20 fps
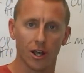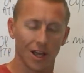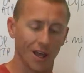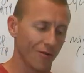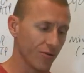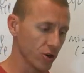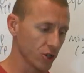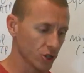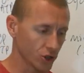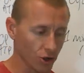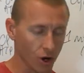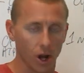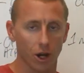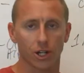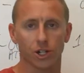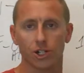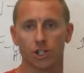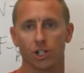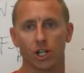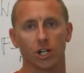If you're
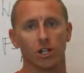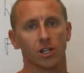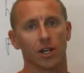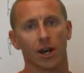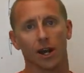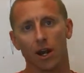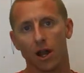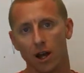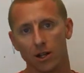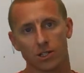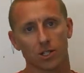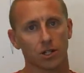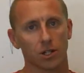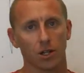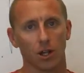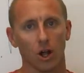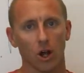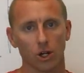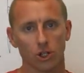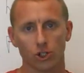strong as shit and you got
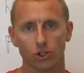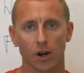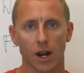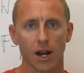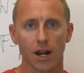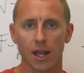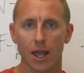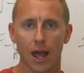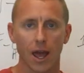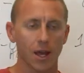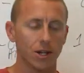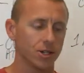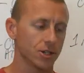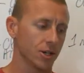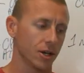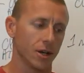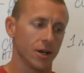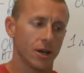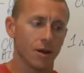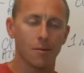long training
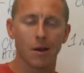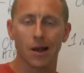age, it